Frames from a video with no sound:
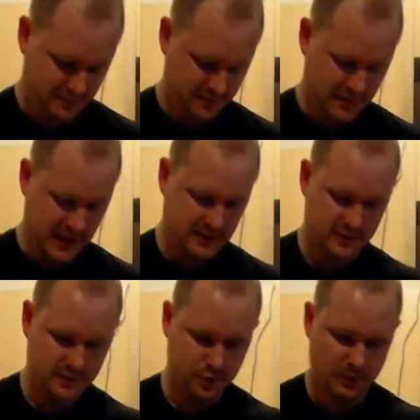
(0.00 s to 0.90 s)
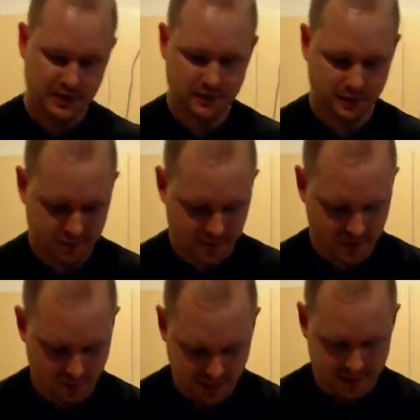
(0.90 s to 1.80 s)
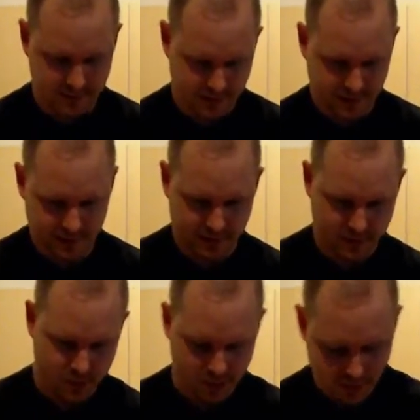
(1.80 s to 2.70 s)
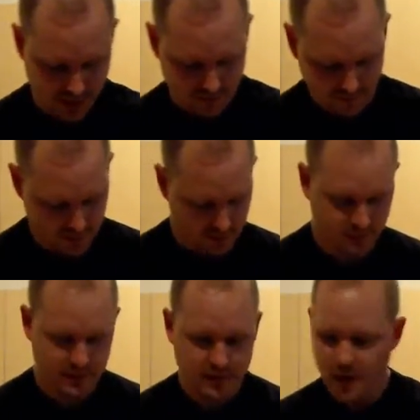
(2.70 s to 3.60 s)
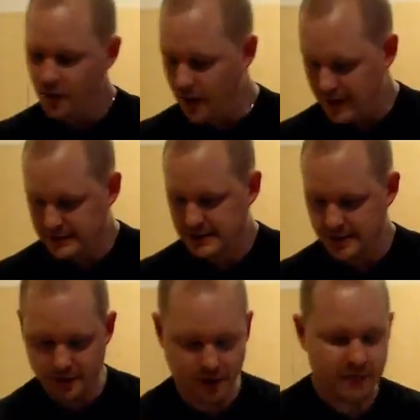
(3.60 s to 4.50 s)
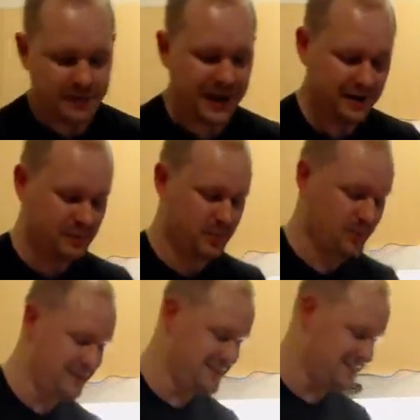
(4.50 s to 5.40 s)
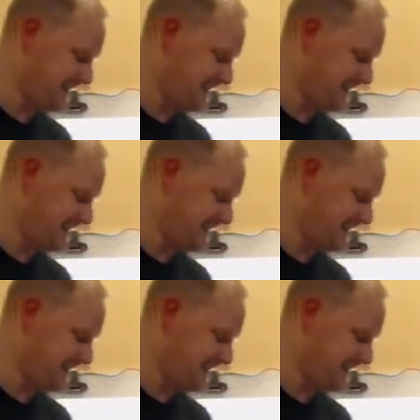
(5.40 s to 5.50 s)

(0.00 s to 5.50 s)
And too much on the plate and the board and everything. Right, so I'm gonna pull these